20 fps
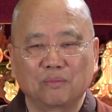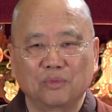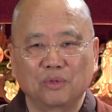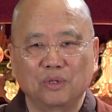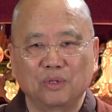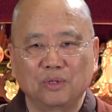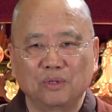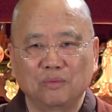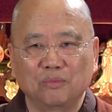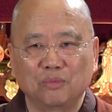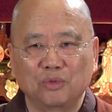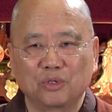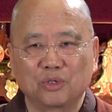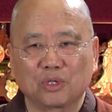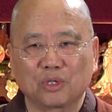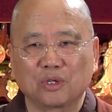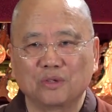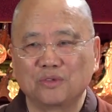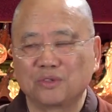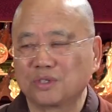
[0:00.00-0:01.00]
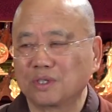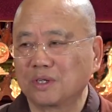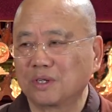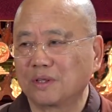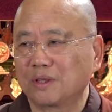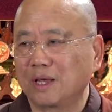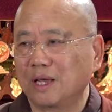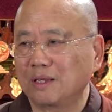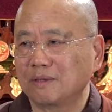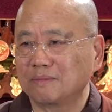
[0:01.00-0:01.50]
we should
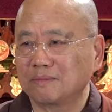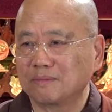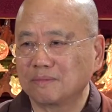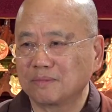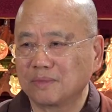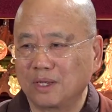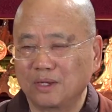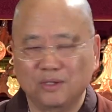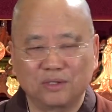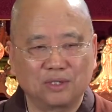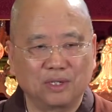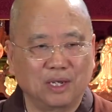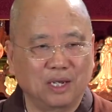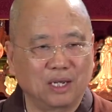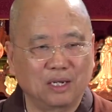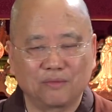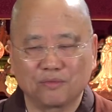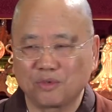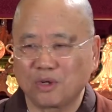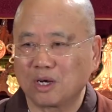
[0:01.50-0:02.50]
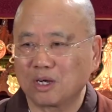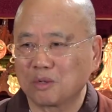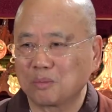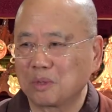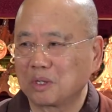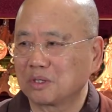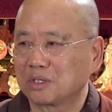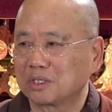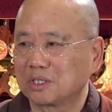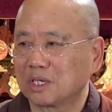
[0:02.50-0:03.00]
consider that's the end of talking
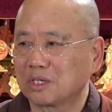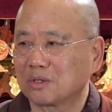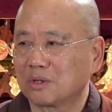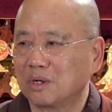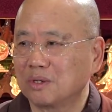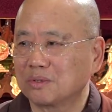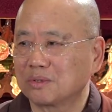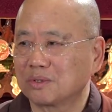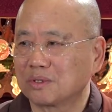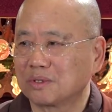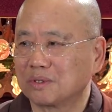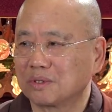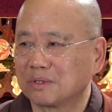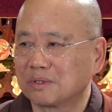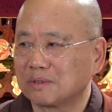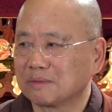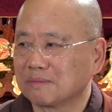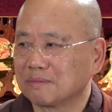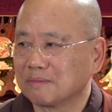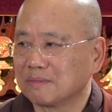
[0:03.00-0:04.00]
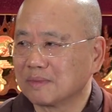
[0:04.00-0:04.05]
about the sixth consciousness.